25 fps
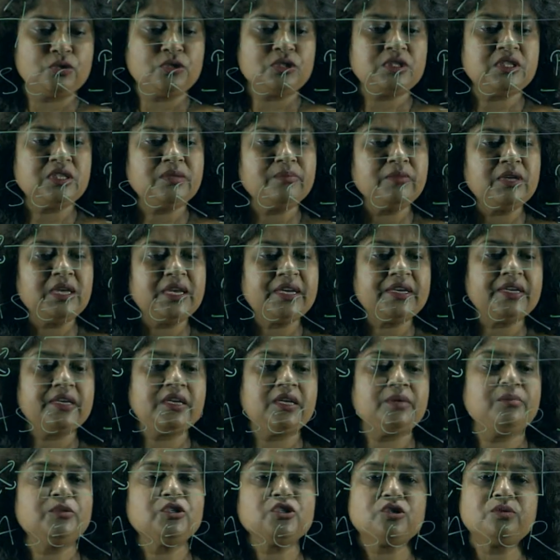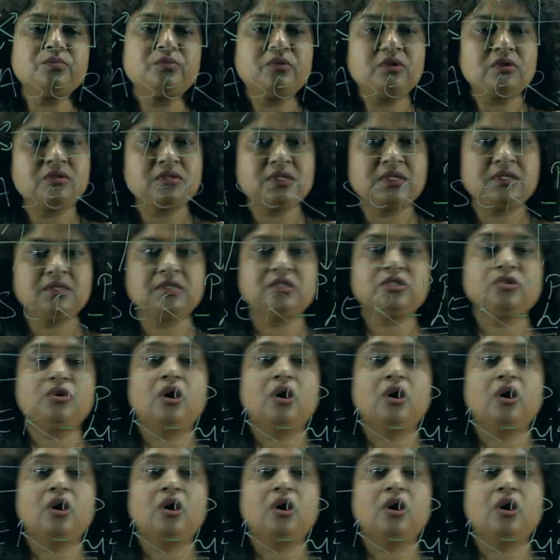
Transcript: stimulated emission process is